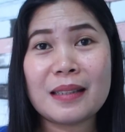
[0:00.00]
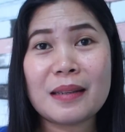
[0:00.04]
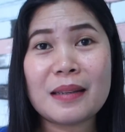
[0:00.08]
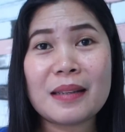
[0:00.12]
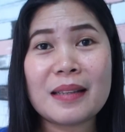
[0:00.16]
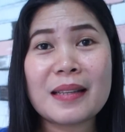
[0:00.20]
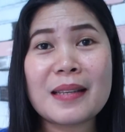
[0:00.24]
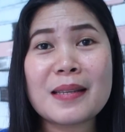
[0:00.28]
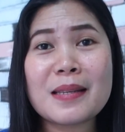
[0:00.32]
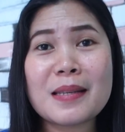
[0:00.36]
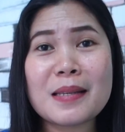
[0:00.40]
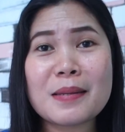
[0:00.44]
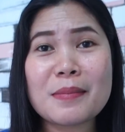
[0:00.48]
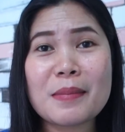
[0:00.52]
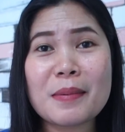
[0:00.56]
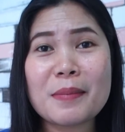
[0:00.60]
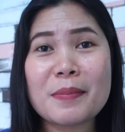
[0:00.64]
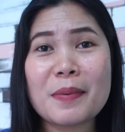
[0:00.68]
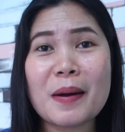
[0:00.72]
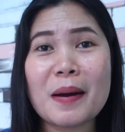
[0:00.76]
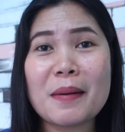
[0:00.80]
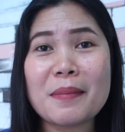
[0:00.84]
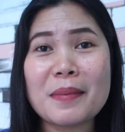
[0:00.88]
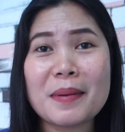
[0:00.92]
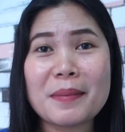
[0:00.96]
This is my
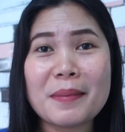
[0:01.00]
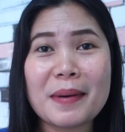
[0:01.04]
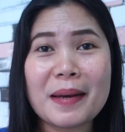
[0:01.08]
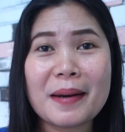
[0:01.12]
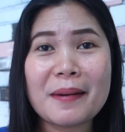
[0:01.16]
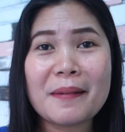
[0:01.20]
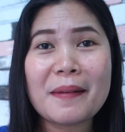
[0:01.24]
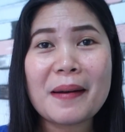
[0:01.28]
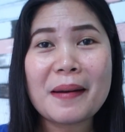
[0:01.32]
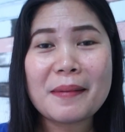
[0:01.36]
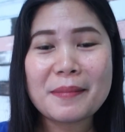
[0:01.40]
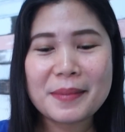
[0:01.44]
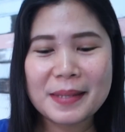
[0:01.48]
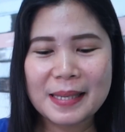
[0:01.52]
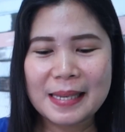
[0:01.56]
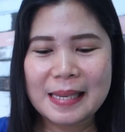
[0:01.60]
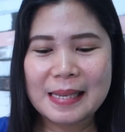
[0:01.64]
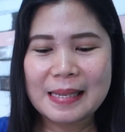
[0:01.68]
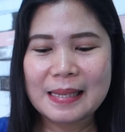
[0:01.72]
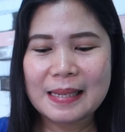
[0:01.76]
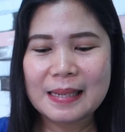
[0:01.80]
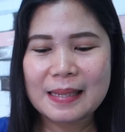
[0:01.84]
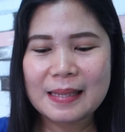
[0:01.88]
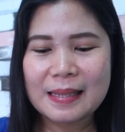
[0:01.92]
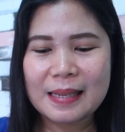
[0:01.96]
problem. I don't have
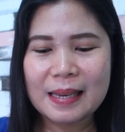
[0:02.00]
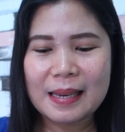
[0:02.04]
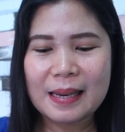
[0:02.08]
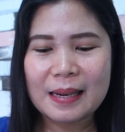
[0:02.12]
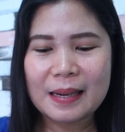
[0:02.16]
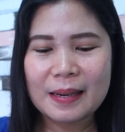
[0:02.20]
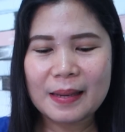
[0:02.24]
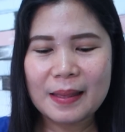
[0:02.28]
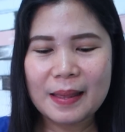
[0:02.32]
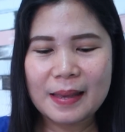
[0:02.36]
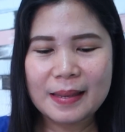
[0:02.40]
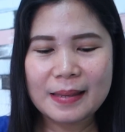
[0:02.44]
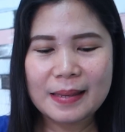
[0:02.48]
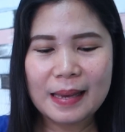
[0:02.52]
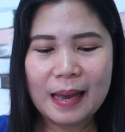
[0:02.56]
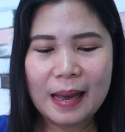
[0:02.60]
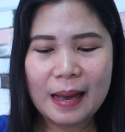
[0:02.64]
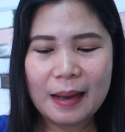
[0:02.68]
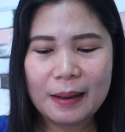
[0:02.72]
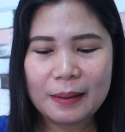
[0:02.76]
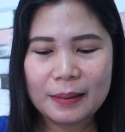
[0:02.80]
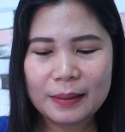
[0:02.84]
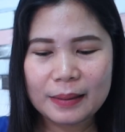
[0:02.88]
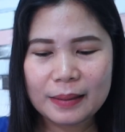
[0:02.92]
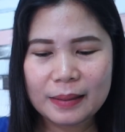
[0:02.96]
scissors here in this
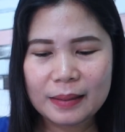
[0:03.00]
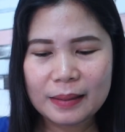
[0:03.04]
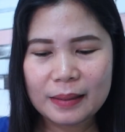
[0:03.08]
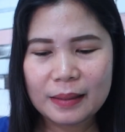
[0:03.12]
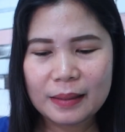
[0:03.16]
house.